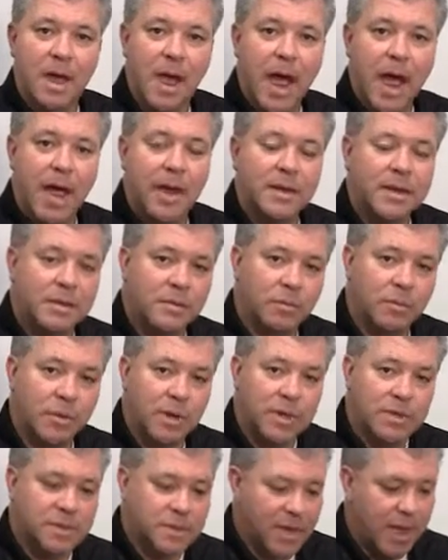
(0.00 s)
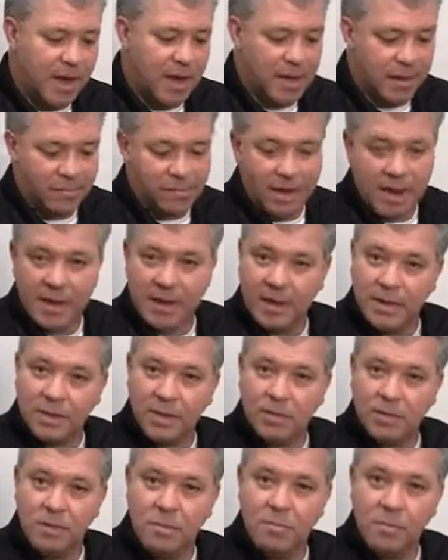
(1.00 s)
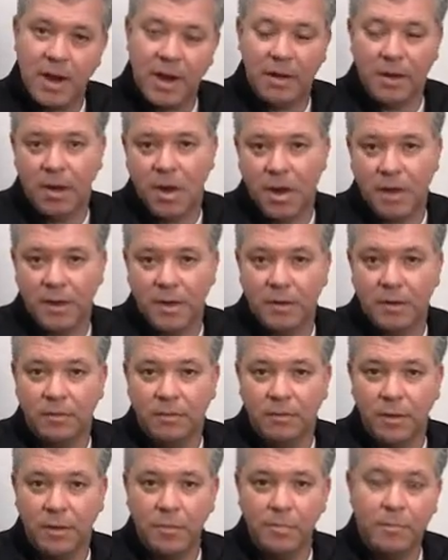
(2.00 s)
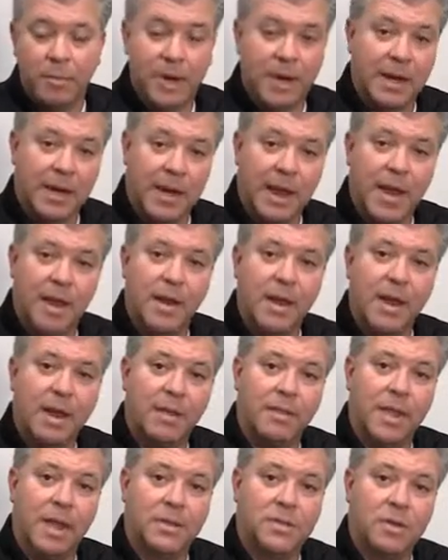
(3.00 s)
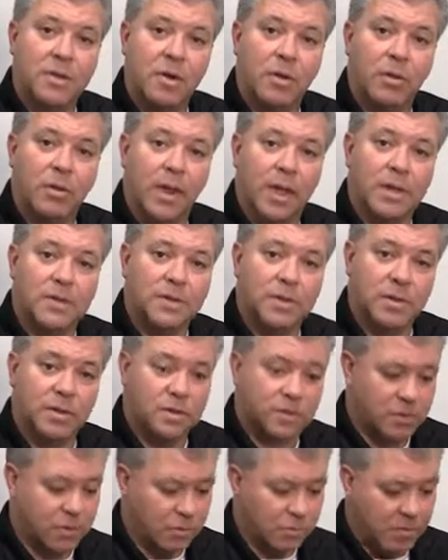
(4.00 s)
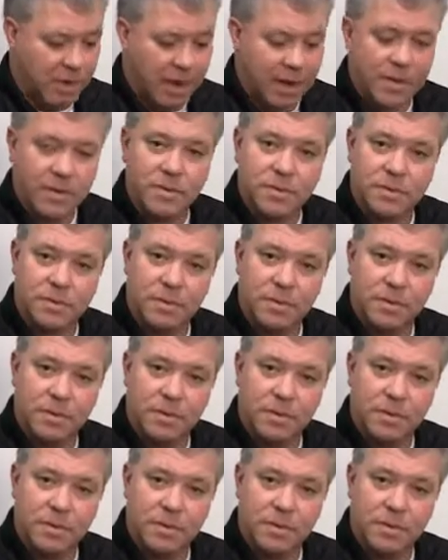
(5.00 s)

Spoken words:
I can reset, if I need to, my log interval, but again, that's no less than 2 minutes.